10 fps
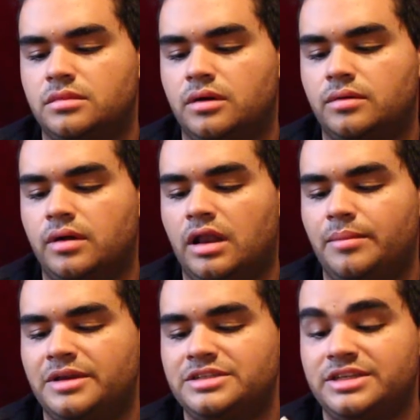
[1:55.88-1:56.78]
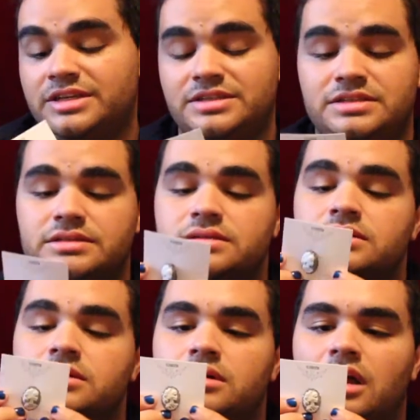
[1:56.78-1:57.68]
Oh, Elementes,
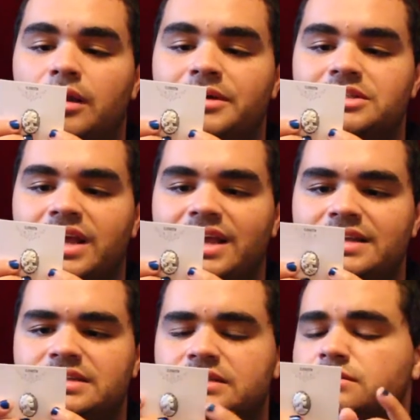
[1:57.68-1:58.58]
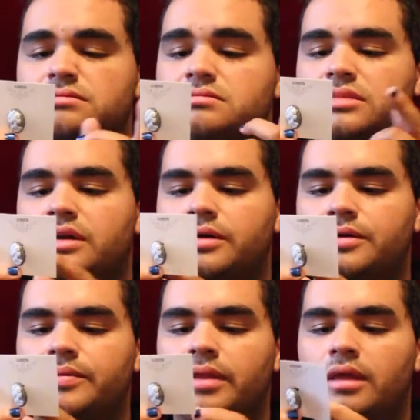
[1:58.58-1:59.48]
Element 8. I don't
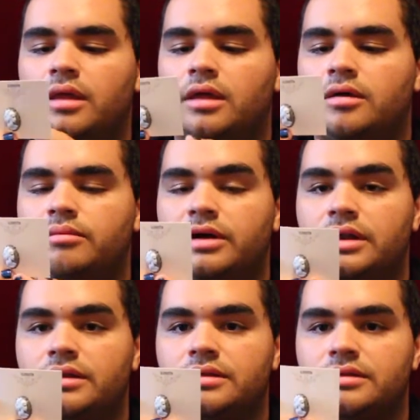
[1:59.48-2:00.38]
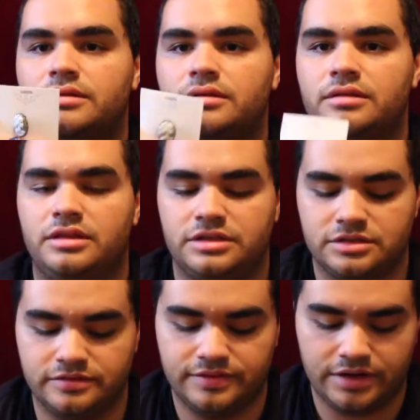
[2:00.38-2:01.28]
know. But these
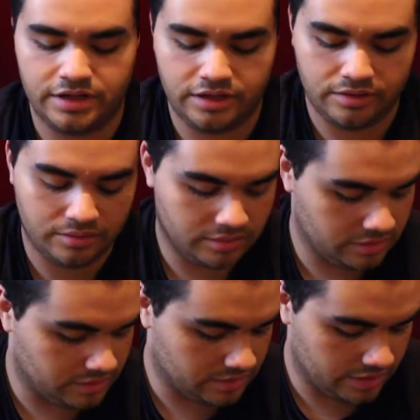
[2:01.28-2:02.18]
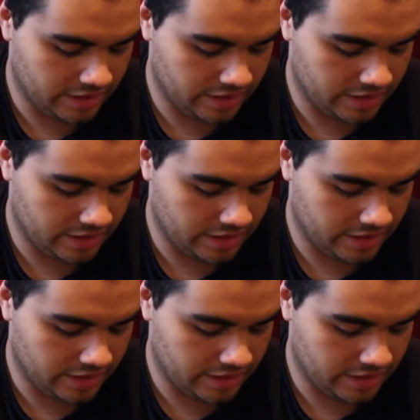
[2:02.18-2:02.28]
are very cute little